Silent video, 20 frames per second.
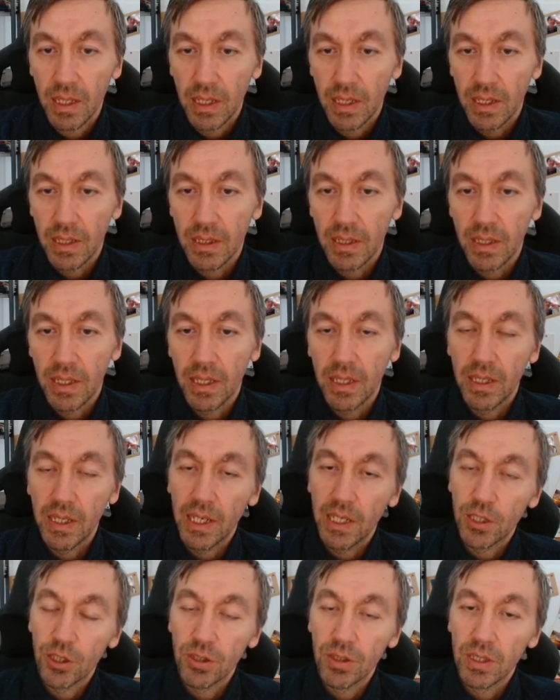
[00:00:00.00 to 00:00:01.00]
and the king
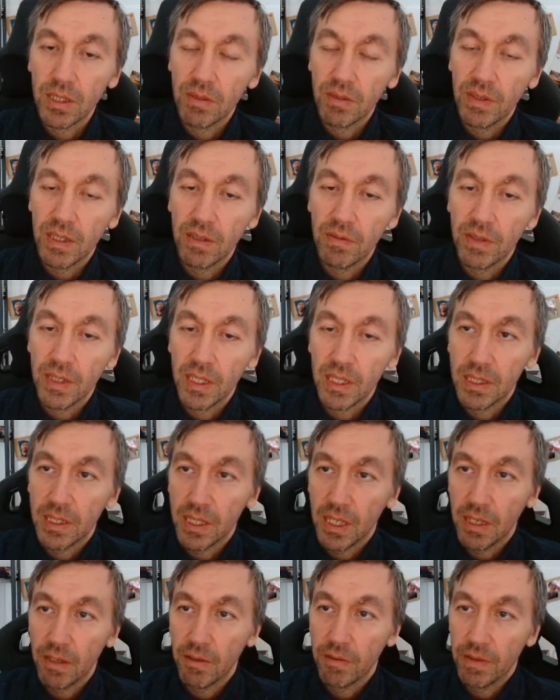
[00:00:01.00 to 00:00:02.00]
actually is very, very
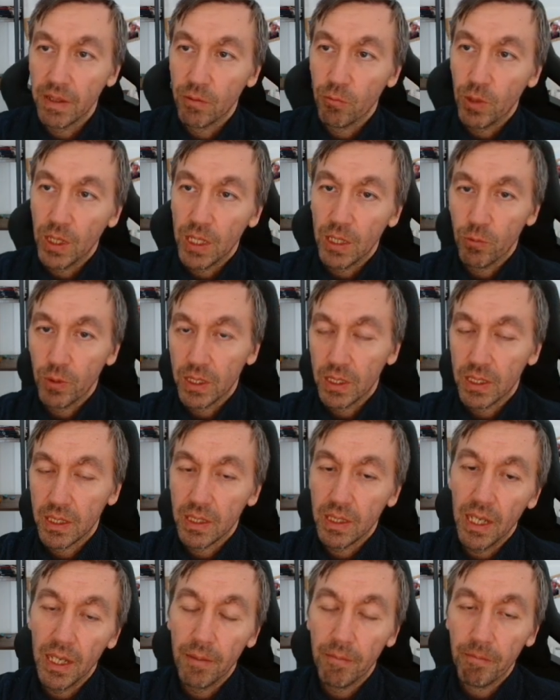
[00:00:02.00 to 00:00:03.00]
safe, and white wins
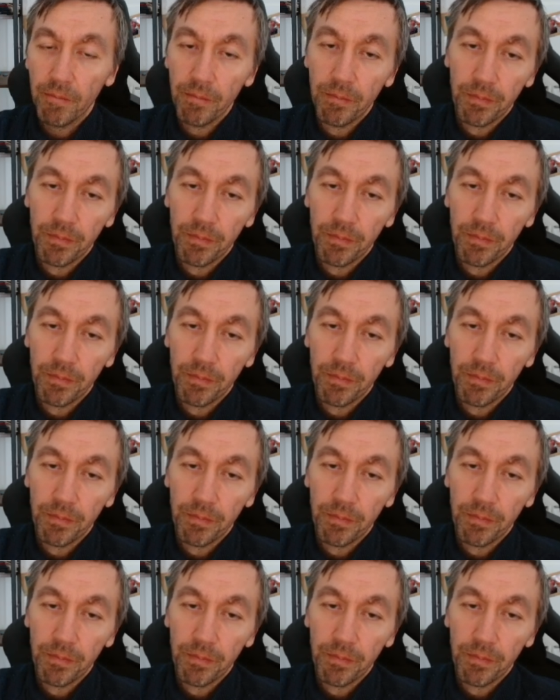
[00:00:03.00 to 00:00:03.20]
the game.